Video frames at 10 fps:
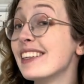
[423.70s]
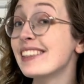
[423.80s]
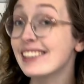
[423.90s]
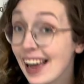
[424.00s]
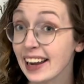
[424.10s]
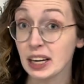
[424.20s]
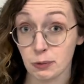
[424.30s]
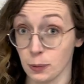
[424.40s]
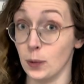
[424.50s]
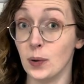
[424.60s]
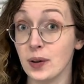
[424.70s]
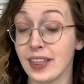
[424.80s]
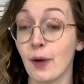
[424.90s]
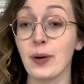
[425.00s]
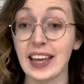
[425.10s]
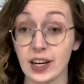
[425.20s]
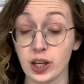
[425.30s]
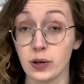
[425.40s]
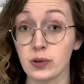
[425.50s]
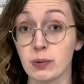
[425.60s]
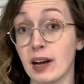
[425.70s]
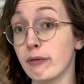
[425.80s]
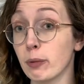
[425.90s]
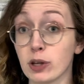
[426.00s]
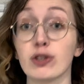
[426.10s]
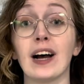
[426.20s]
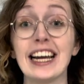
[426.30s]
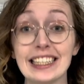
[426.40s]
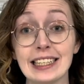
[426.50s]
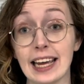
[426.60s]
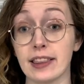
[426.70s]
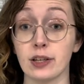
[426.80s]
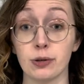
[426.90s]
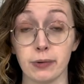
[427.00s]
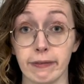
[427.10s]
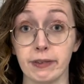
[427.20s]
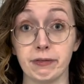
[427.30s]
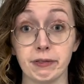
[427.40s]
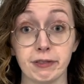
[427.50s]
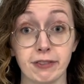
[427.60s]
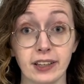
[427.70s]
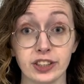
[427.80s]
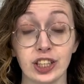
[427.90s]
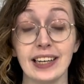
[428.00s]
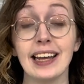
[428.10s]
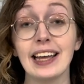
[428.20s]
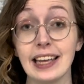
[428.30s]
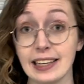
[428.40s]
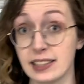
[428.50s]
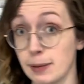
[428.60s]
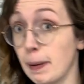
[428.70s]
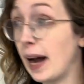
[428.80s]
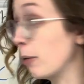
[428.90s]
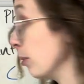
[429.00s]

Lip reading: second rule that we can use whenever we're trying to take the derivative of a function is the power